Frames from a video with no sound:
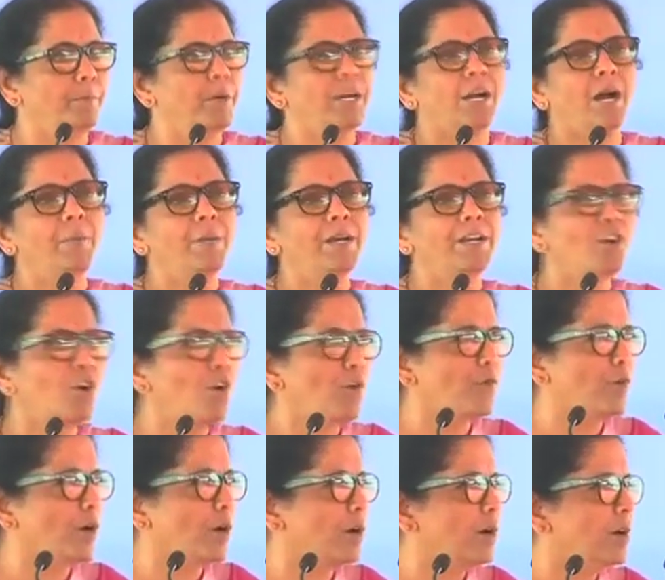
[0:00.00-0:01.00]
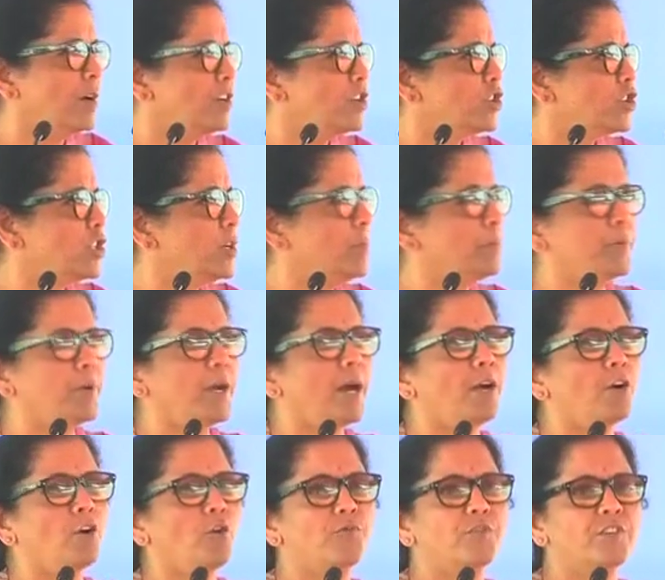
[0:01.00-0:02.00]
becoming of a
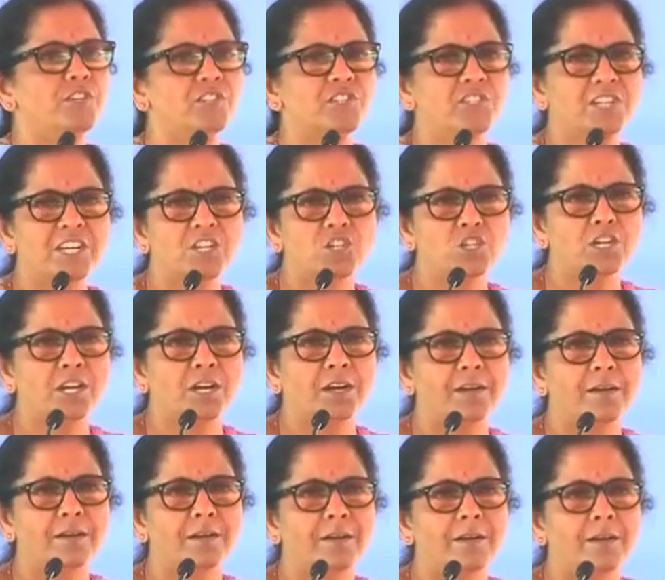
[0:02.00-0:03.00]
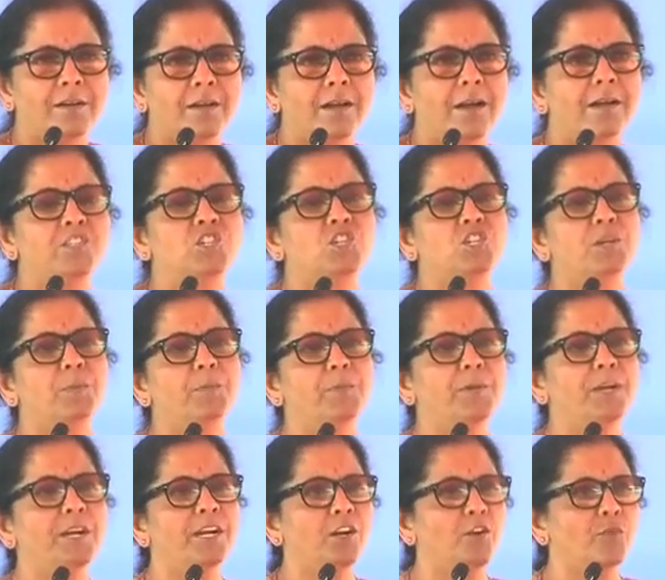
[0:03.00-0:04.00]
shipyard of this stature, a
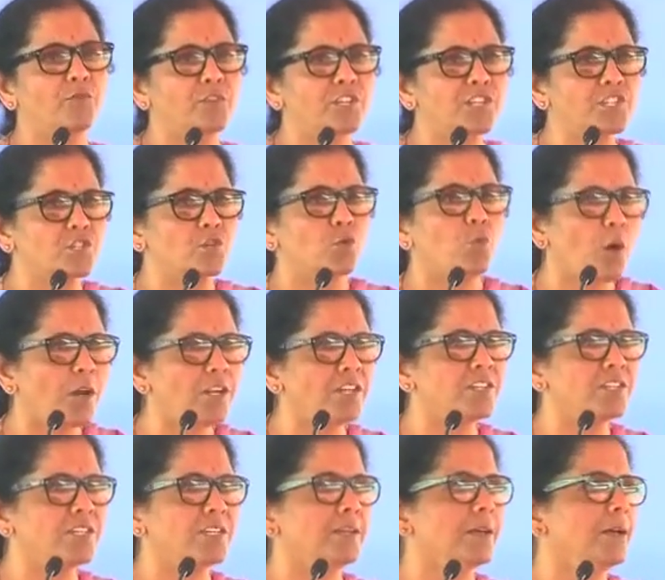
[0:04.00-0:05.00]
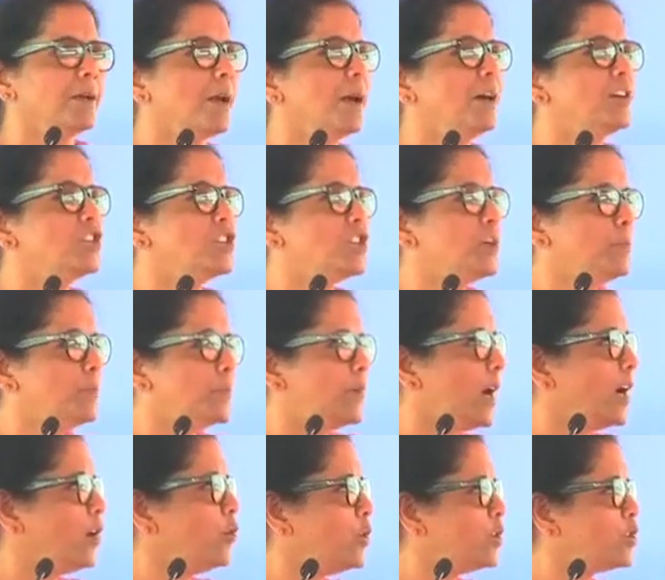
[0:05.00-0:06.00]
shipyard of this quality, a
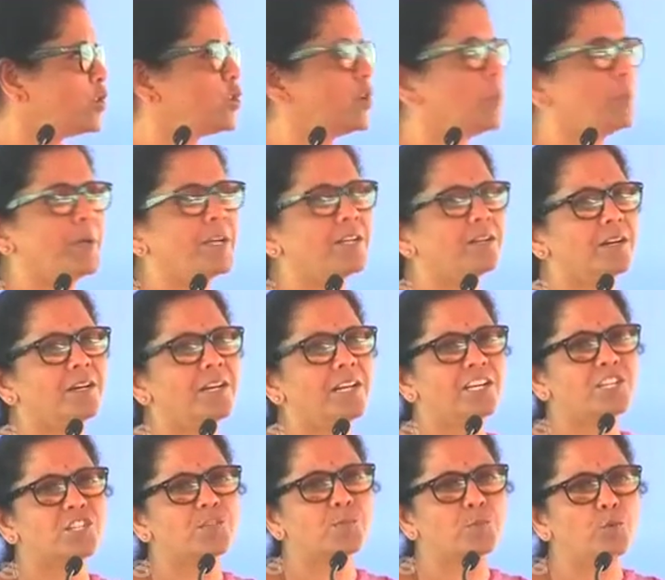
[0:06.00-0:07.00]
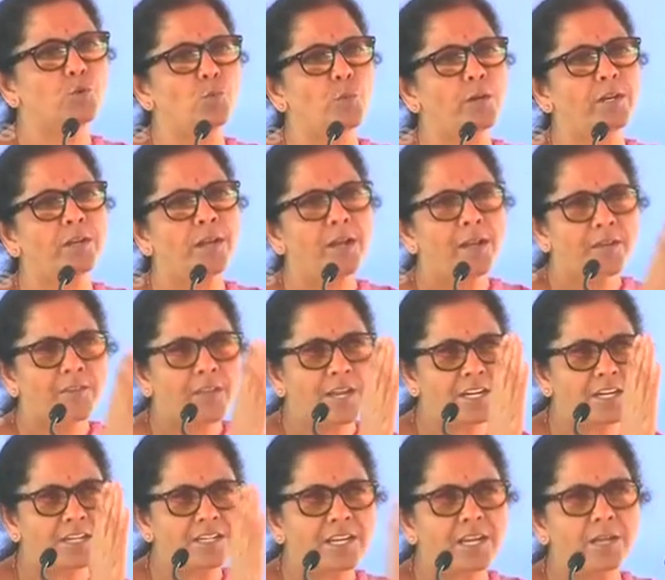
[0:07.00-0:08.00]
shipyard which repeatedly has proven
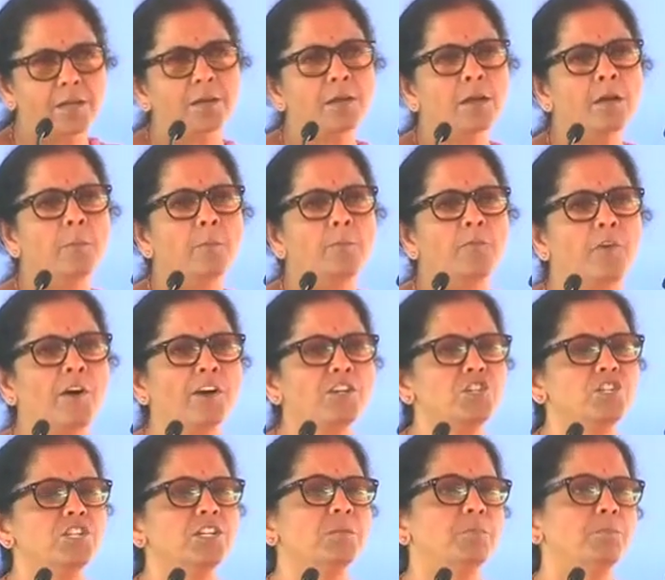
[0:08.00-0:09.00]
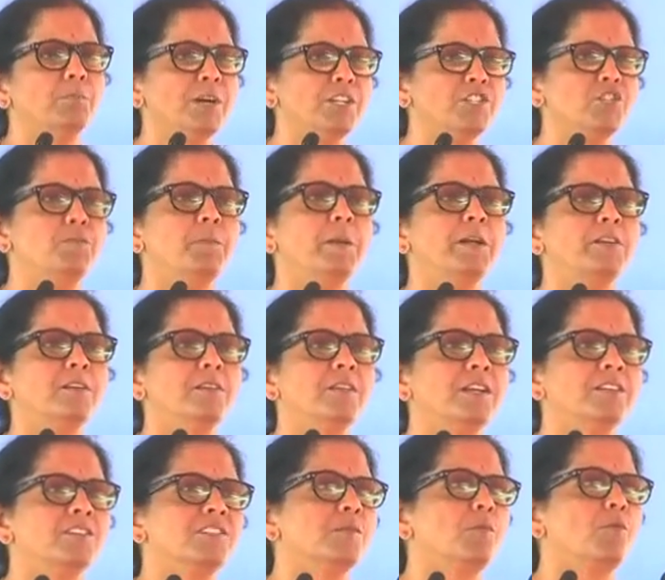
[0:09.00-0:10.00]
that it can function much better
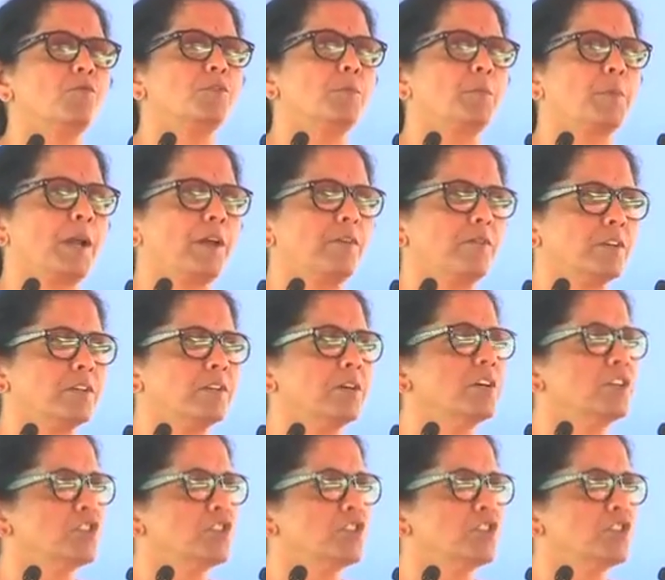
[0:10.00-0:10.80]
than some of the private